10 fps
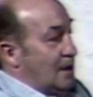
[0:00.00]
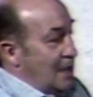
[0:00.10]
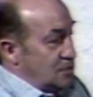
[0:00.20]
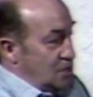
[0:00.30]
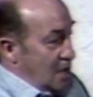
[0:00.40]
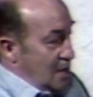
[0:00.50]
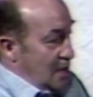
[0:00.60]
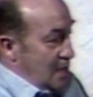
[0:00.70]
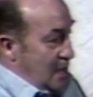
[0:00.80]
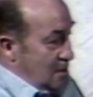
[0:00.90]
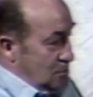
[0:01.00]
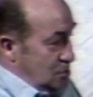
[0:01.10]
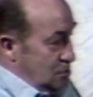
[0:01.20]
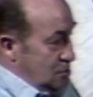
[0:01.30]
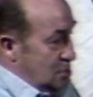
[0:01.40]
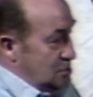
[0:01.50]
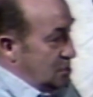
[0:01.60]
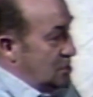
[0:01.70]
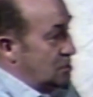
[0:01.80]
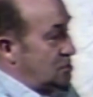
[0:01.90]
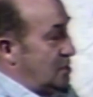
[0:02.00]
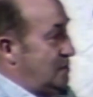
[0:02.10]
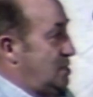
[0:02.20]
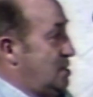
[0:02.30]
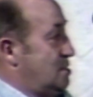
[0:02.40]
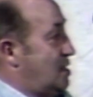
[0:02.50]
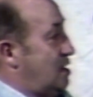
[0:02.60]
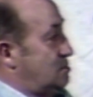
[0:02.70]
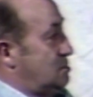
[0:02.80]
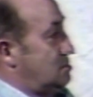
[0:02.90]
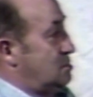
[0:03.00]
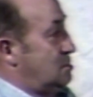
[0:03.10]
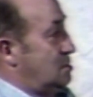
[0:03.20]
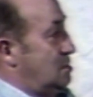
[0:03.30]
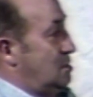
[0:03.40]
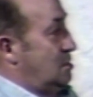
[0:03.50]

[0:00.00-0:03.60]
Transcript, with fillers: last count I had was two years ago, 17,000. Mm -hmm.